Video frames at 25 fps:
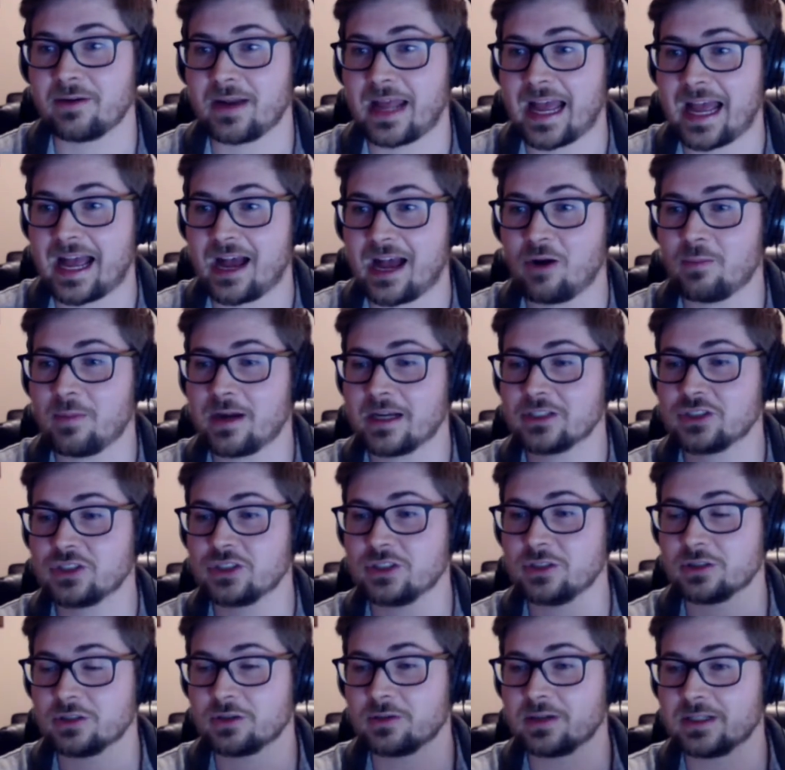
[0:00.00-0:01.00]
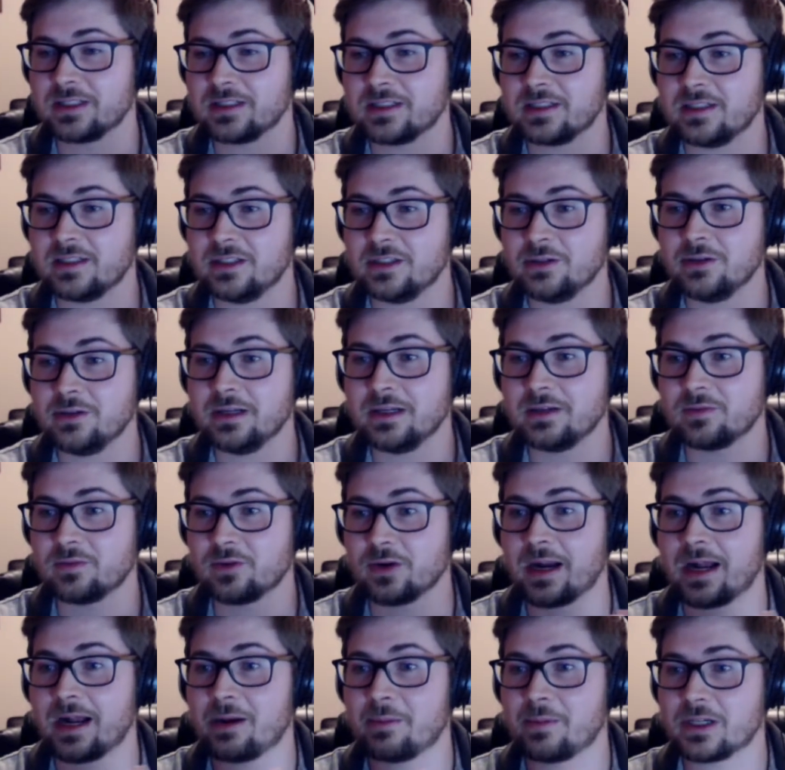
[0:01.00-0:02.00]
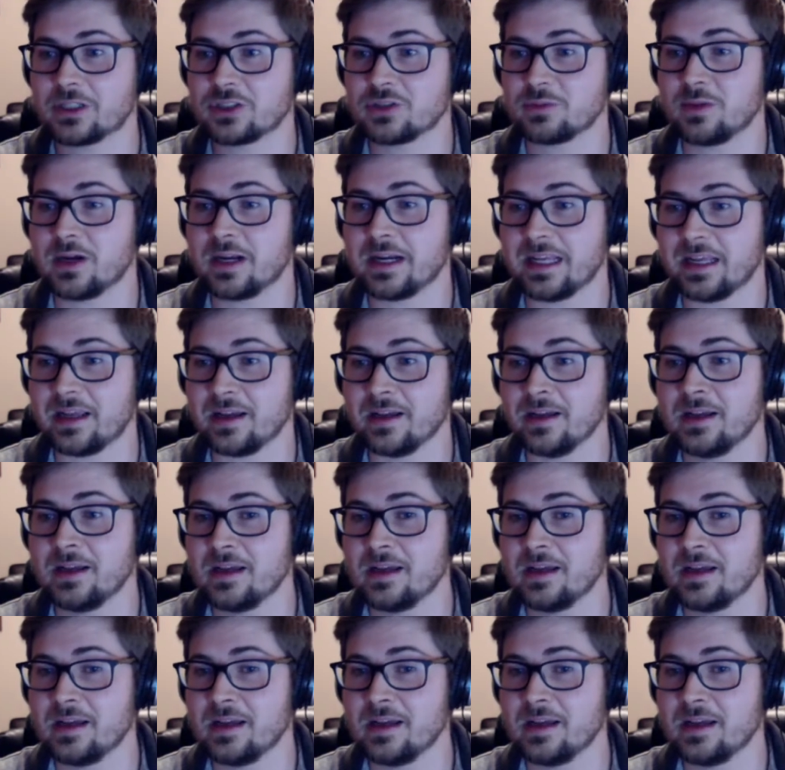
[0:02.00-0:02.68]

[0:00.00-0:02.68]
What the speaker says: how much you're going to do and for how much money.